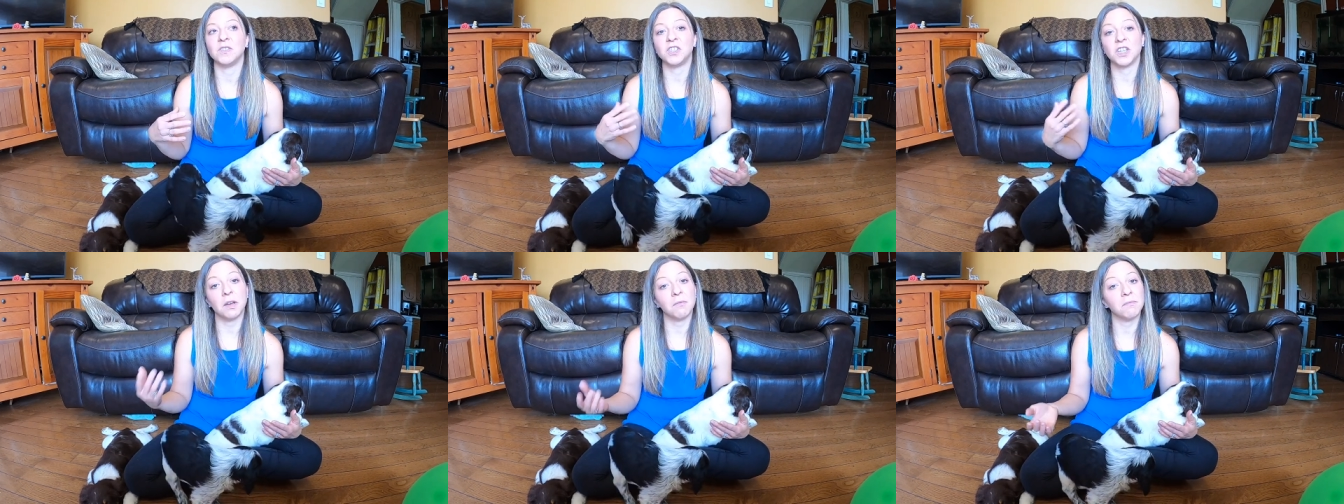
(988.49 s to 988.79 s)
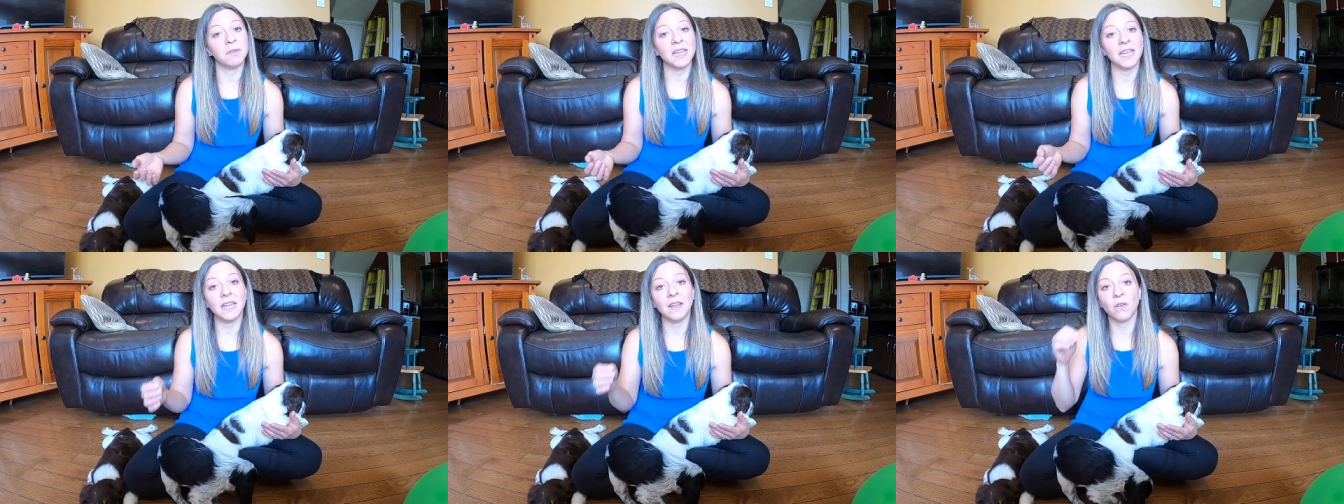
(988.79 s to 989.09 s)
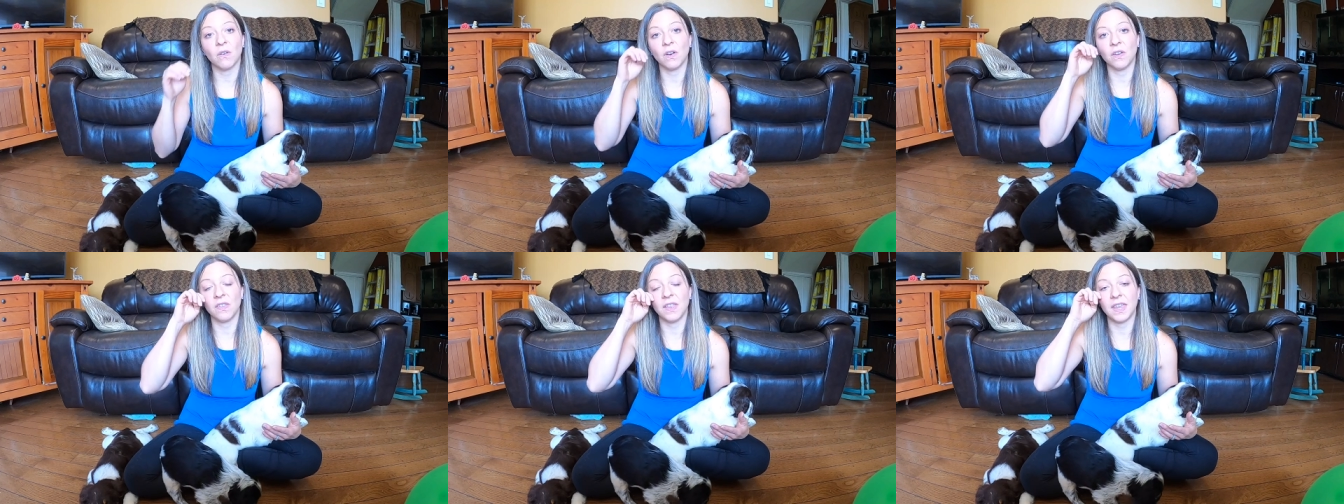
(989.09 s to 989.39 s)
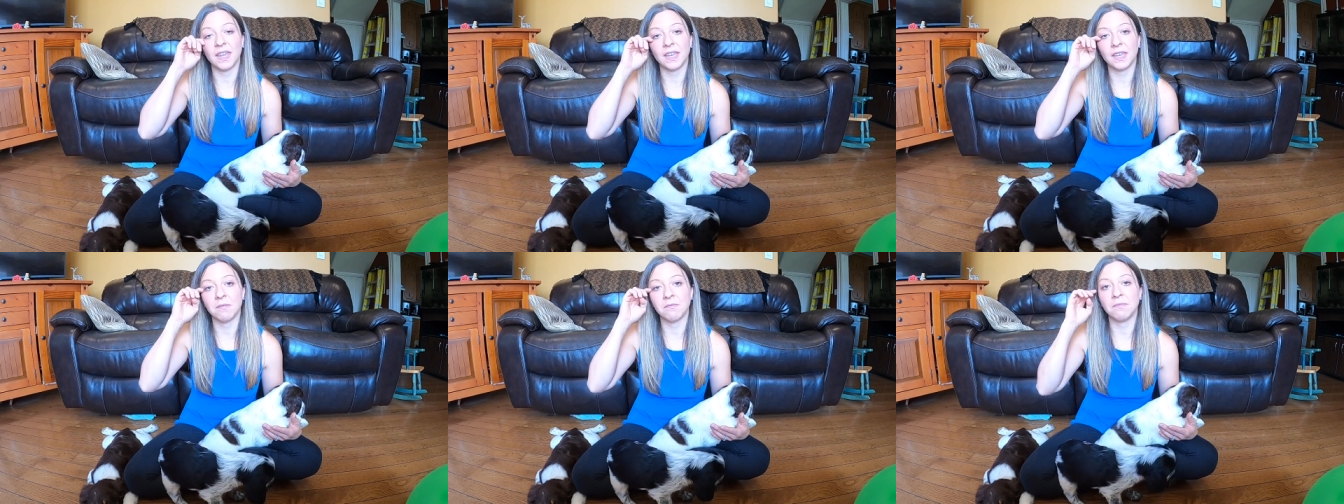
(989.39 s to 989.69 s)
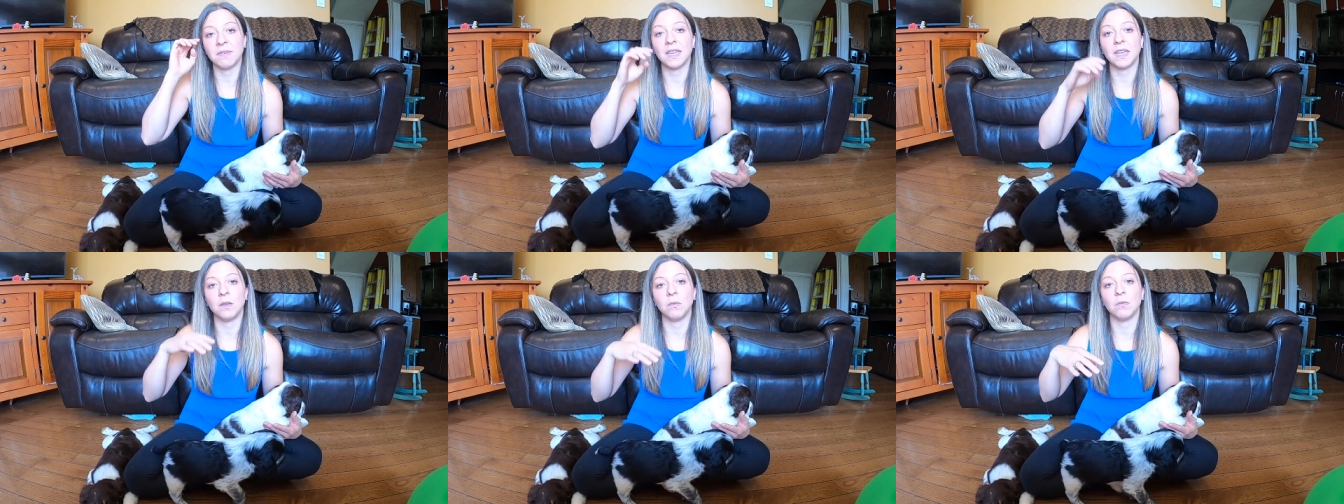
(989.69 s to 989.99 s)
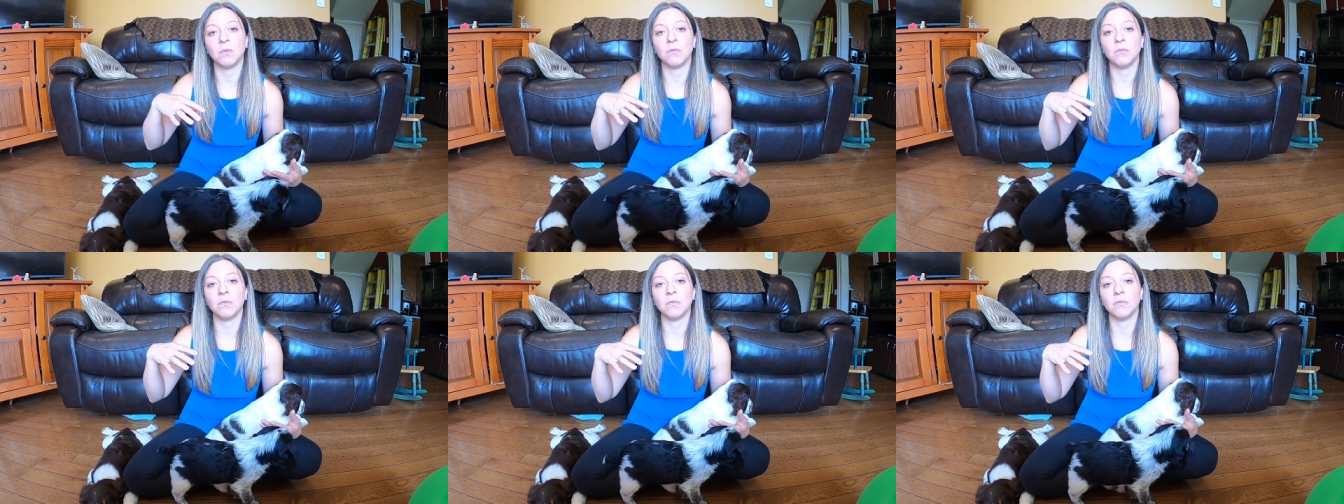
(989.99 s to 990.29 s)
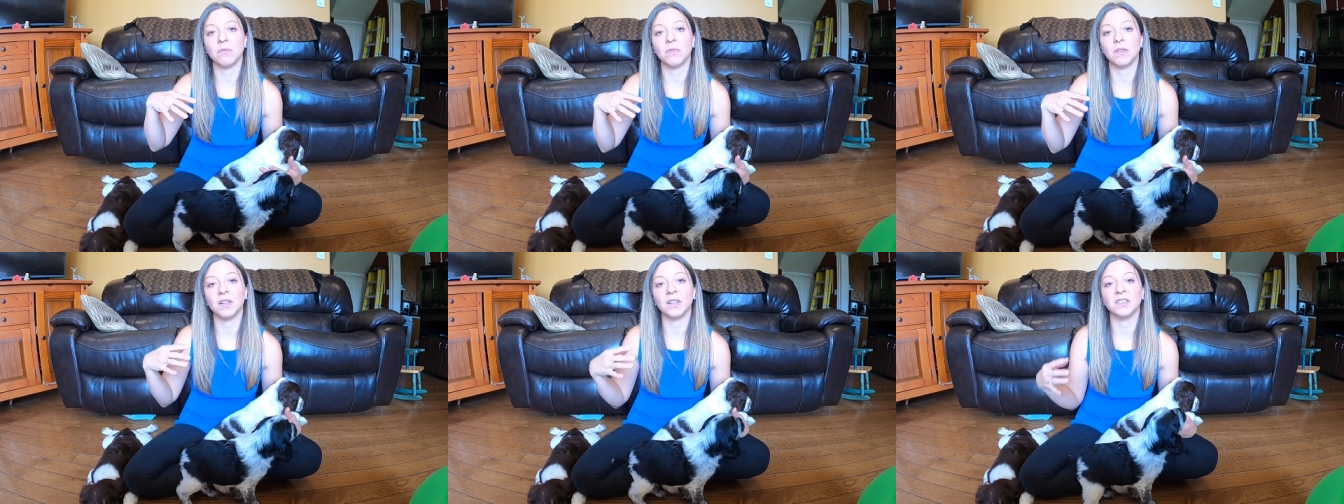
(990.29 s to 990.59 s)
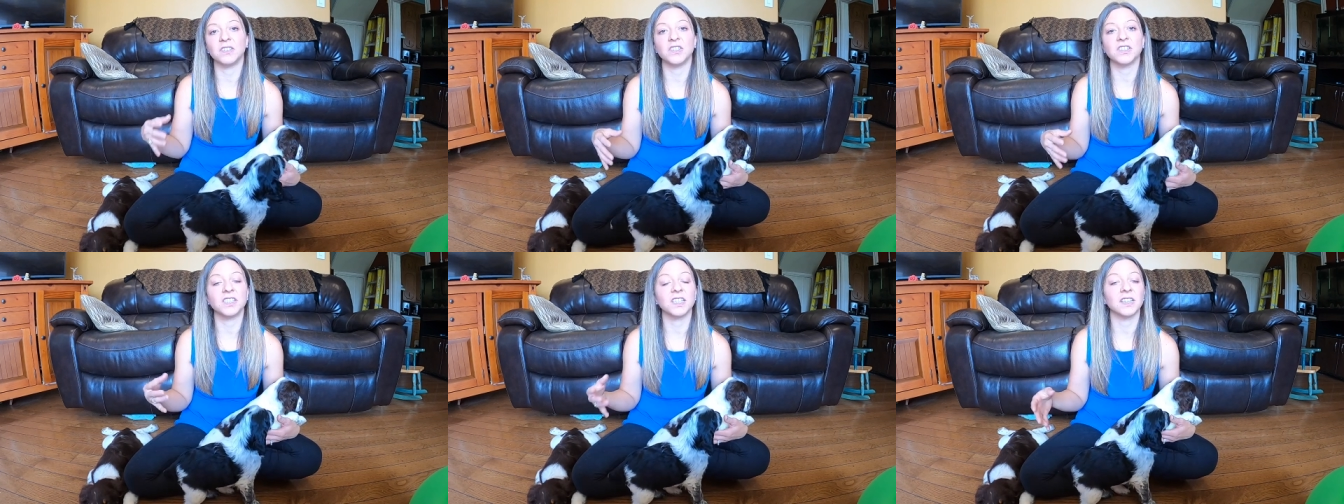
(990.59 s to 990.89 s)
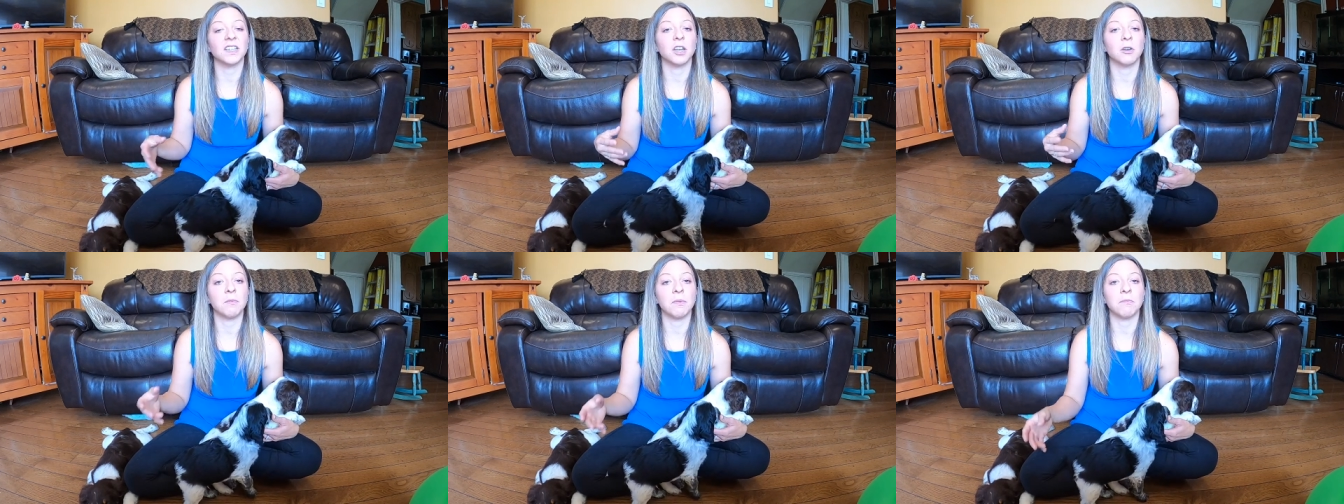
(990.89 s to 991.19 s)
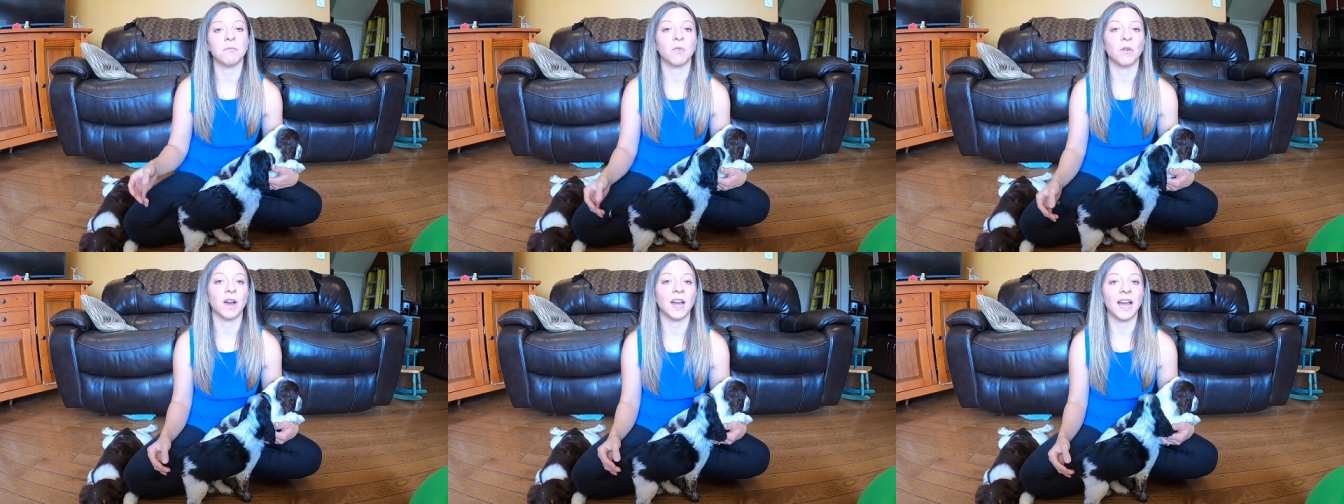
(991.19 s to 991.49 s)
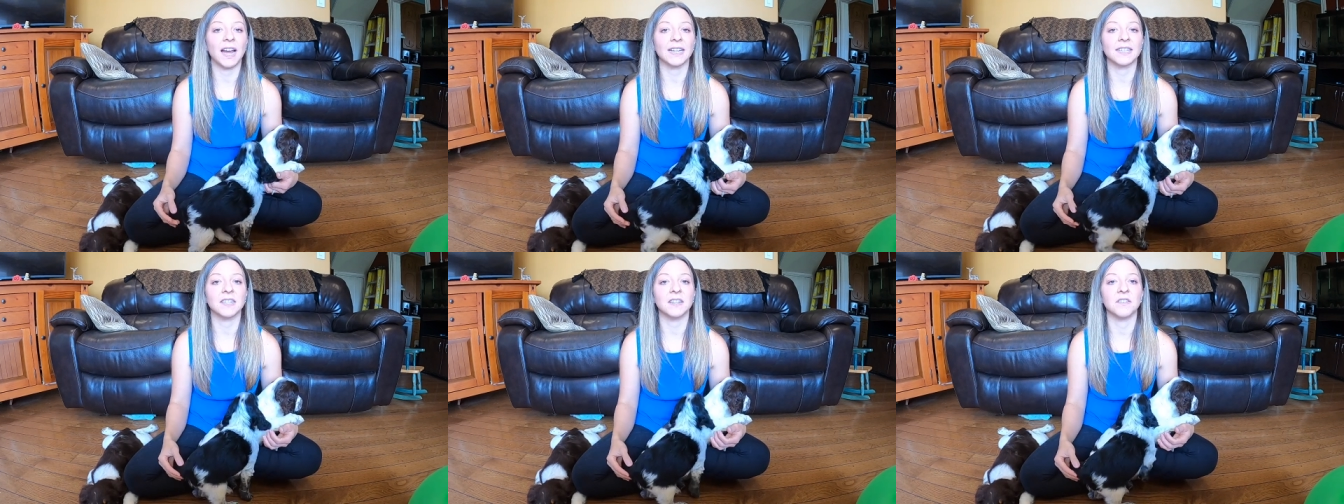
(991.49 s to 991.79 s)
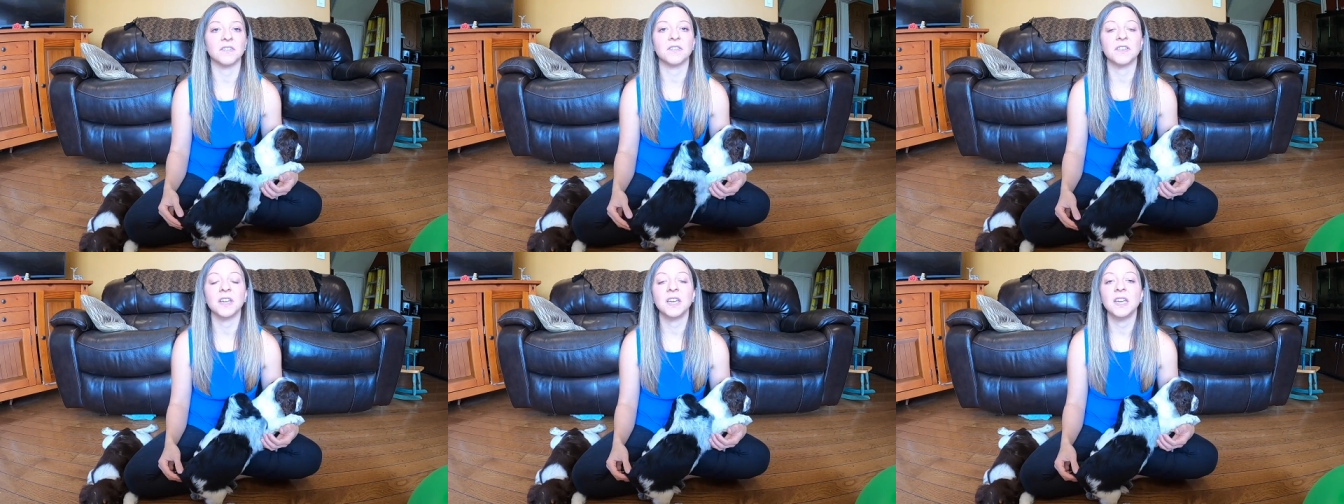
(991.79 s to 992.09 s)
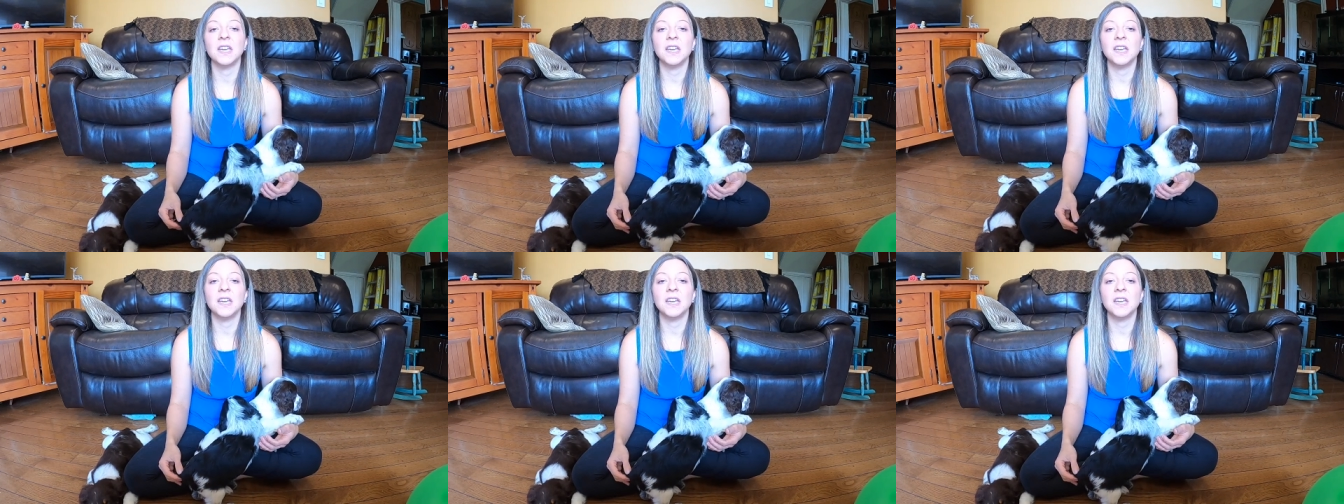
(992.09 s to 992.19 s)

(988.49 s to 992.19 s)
jumpy or they can be uh, just a little bit more active.